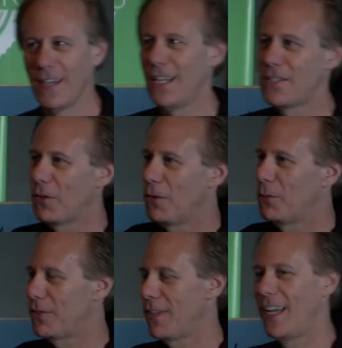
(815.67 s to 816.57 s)
And so it
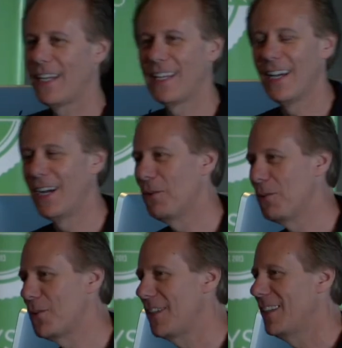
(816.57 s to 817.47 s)
was like, what
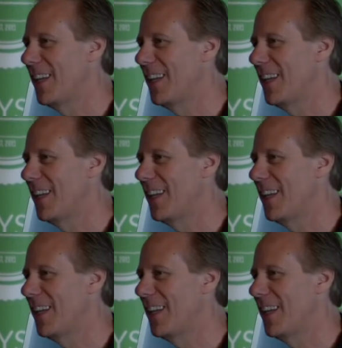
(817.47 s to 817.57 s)
was it,